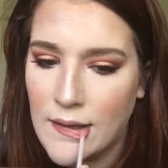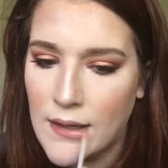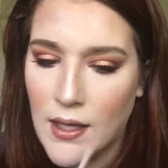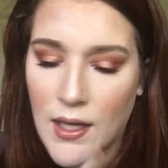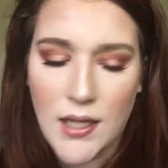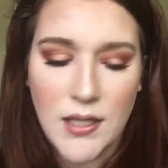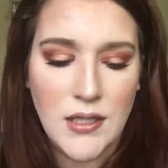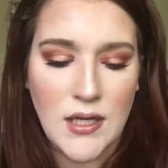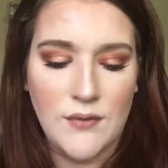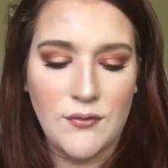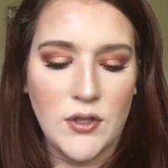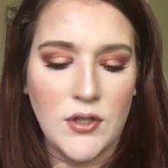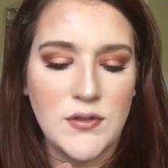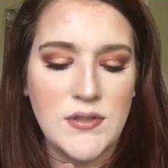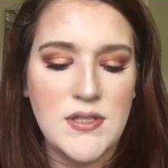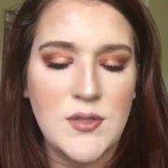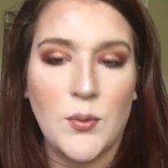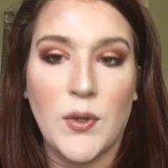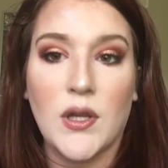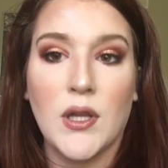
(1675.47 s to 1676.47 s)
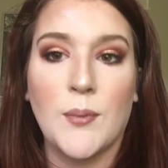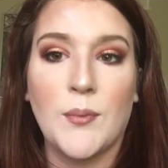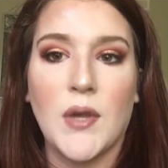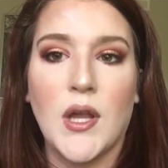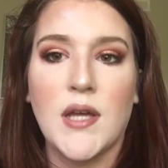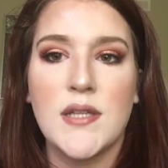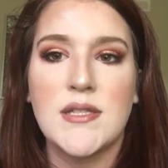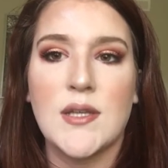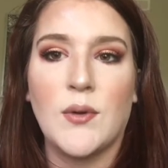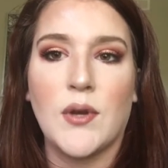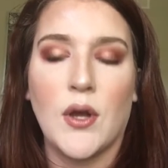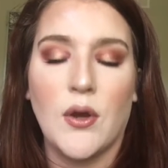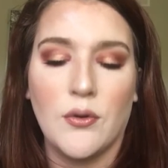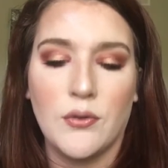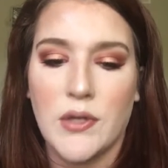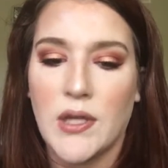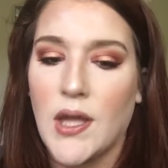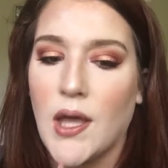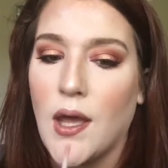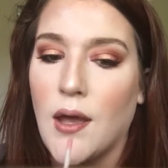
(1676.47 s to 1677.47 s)
I never used to wear lip gloss, I would
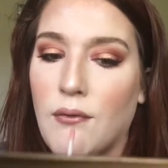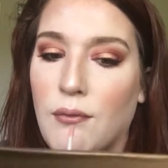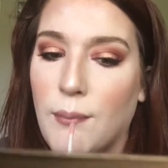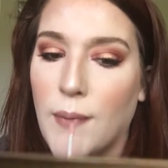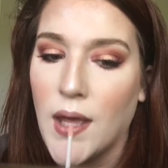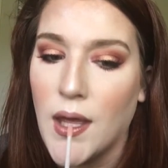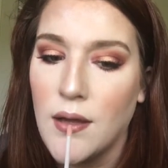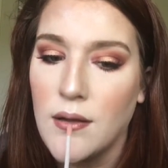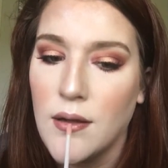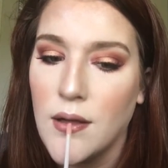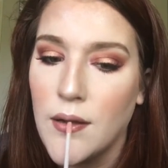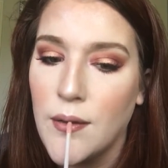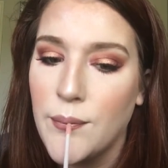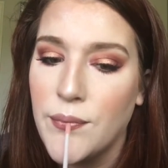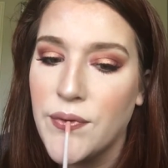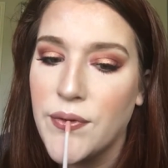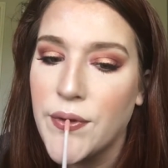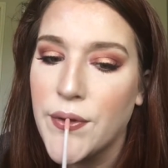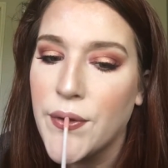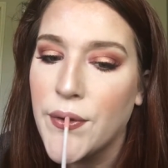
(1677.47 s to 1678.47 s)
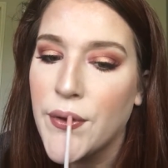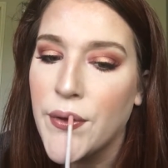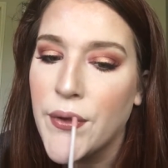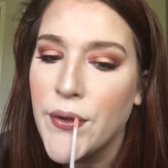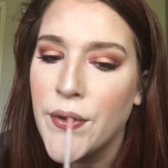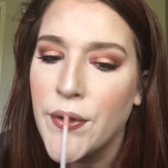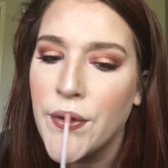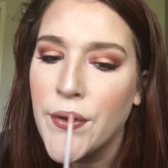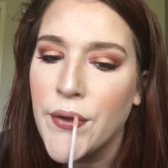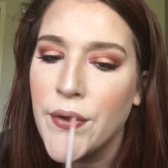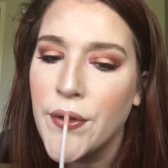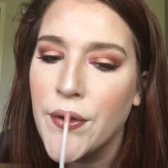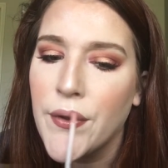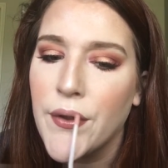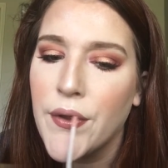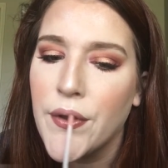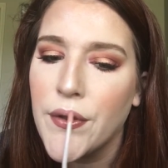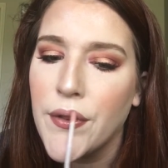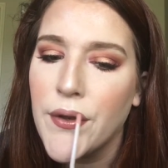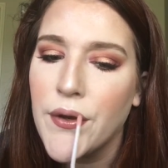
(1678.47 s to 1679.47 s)
only have matte lips.
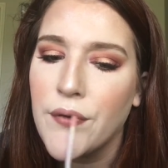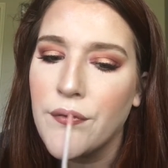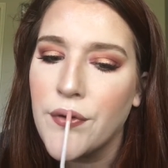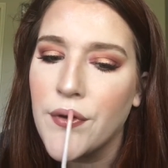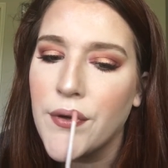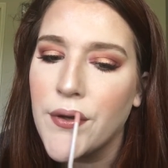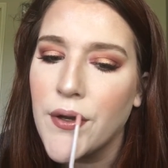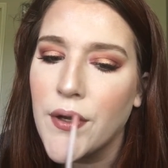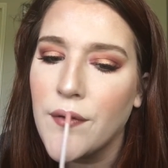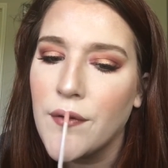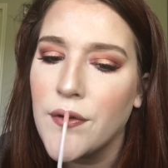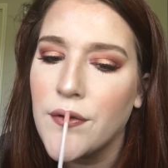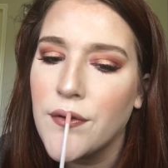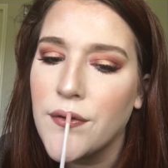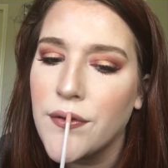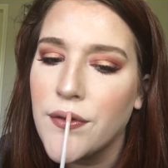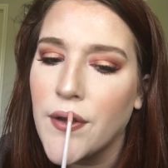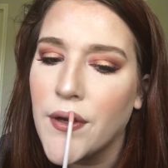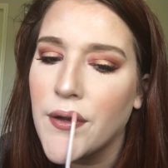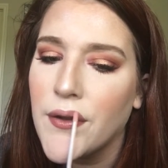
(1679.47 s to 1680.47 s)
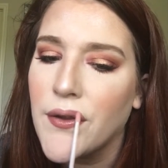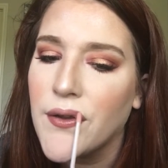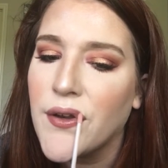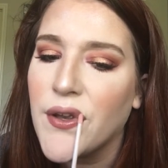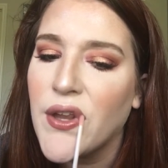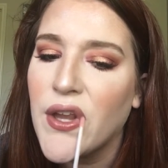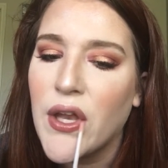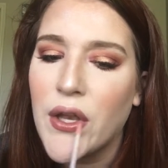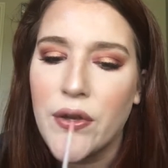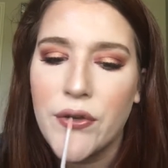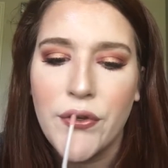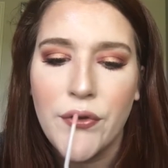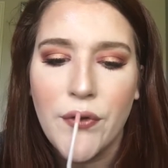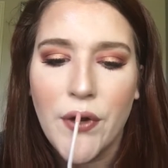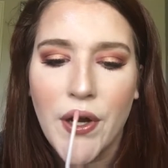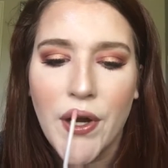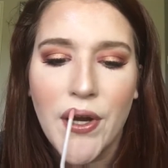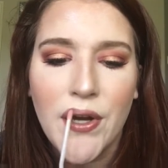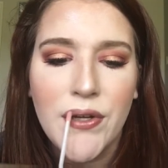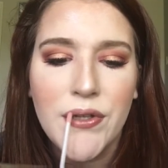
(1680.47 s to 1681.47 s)
And then over time I just thought it looked a little too
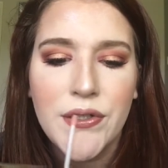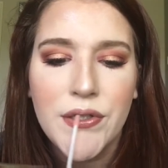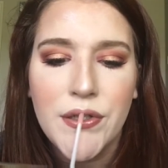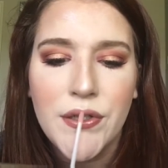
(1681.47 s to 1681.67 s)
harsh.